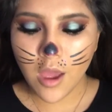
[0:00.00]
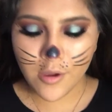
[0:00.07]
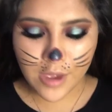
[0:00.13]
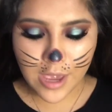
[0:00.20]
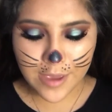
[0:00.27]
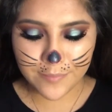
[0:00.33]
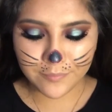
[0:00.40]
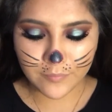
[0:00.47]

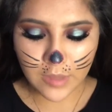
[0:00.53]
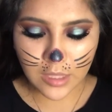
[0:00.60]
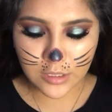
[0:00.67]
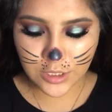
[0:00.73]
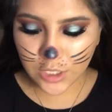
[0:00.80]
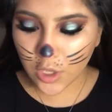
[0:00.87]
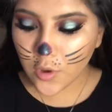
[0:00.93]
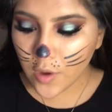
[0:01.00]
Okay,
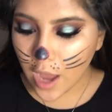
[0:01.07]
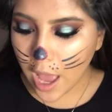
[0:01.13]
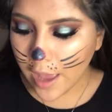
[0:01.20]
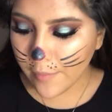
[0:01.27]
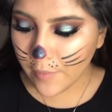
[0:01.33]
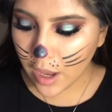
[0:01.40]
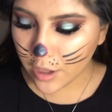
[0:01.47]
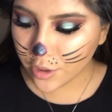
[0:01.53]
so
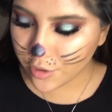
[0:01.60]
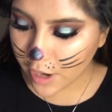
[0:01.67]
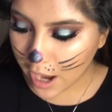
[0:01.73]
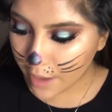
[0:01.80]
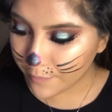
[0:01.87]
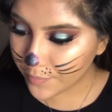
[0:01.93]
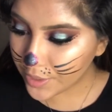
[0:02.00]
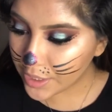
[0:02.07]
I'm
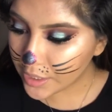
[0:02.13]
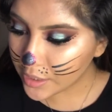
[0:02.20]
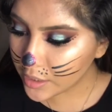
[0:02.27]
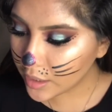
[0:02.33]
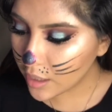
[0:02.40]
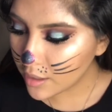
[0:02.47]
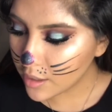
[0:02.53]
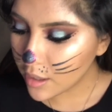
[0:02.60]
grabbing
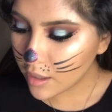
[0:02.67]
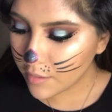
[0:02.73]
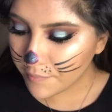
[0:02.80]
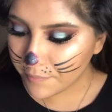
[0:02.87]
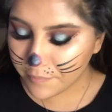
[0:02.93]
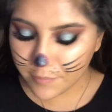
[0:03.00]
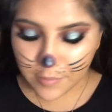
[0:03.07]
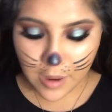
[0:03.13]

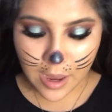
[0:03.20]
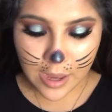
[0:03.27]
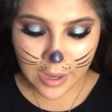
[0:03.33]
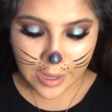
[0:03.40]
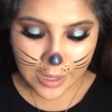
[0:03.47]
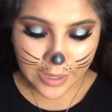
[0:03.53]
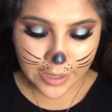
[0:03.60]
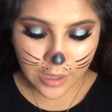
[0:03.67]

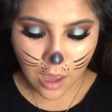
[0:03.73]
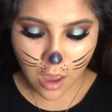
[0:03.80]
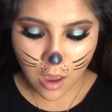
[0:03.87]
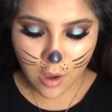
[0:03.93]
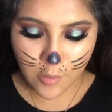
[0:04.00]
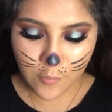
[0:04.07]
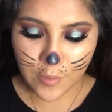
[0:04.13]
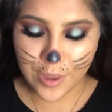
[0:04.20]
my
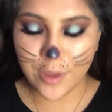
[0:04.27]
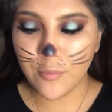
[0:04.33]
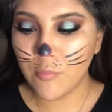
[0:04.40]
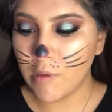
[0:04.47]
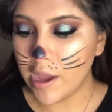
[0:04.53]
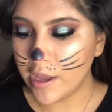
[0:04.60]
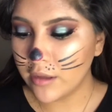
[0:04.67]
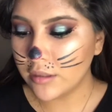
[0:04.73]
Wet n
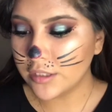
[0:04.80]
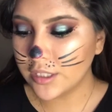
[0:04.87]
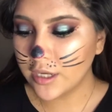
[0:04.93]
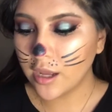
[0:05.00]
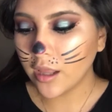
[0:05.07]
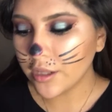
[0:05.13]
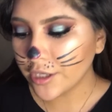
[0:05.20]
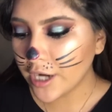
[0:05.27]
Wild
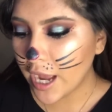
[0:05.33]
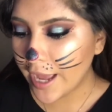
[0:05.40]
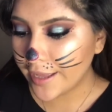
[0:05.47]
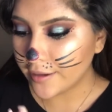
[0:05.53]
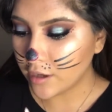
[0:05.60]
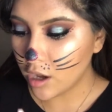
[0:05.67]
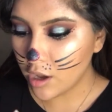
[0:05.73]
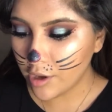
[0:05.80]
Color
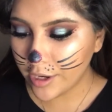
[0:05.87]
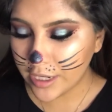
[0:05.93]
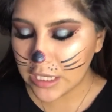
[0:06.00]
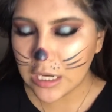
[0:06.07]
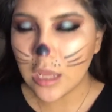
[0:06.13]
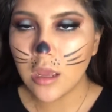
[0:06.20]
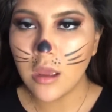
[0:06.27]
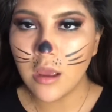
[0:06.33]
Icon